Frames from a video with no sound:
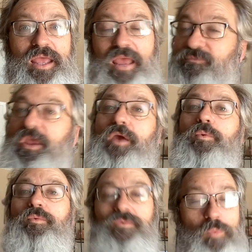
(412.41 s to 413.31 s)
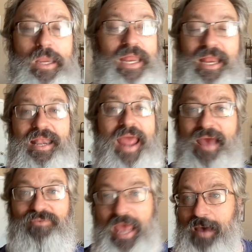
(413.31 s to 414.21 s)
If you we didn't
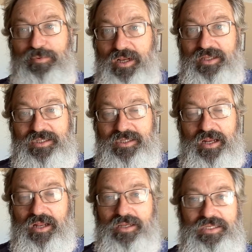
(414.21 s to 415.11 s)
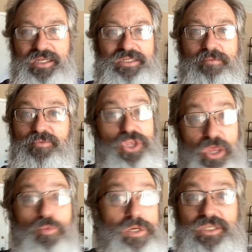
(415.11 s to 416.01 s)
have capitalist uh, system,
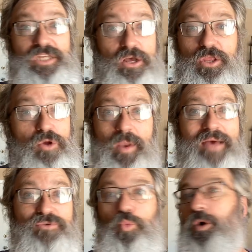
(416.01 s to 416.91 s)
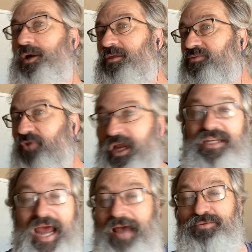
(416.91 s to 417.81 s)
you would still you would have to work 3
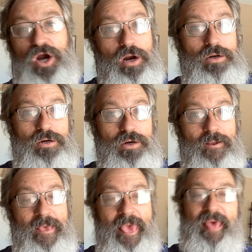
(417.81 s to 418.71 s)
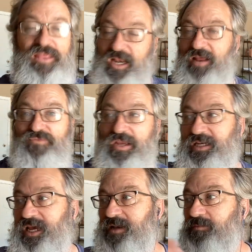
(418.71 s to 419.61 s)
times harder than if you
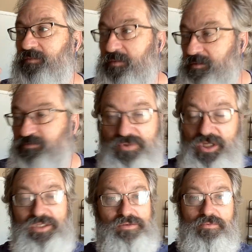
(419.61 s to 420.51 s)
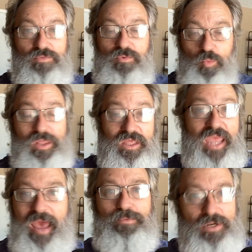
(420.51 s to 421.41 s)
did just with the
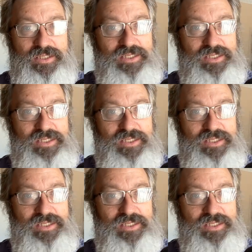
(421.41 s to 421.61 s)
capitalist